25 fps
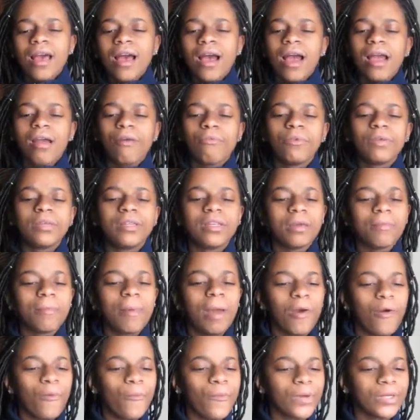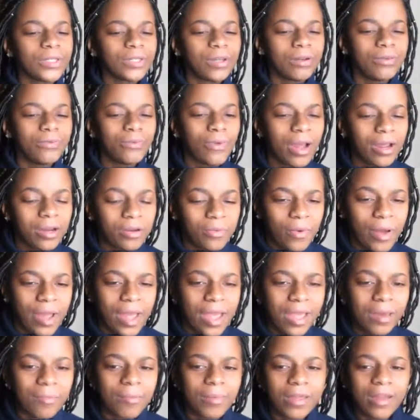I would get my homework done right
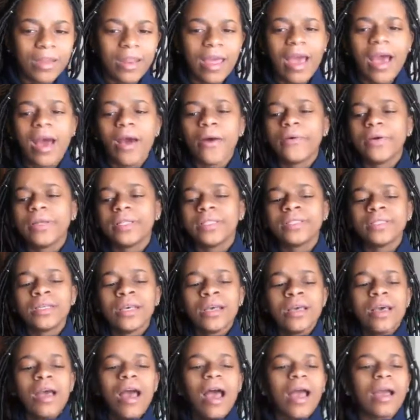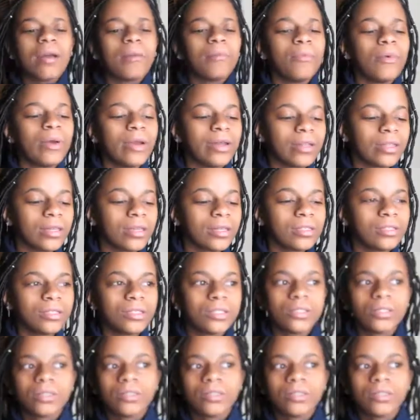away, but now it's I'm waiting till